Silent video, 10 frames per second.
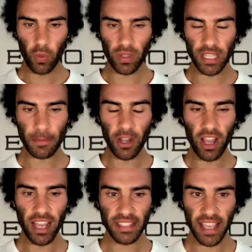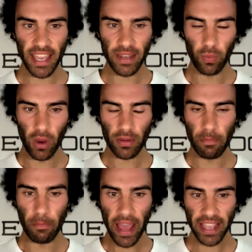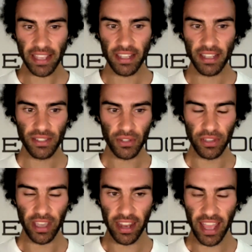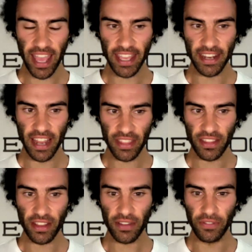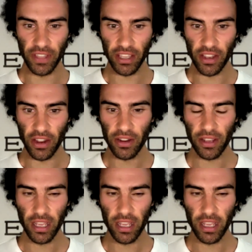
What's up, guys, and welcome back to yet another video.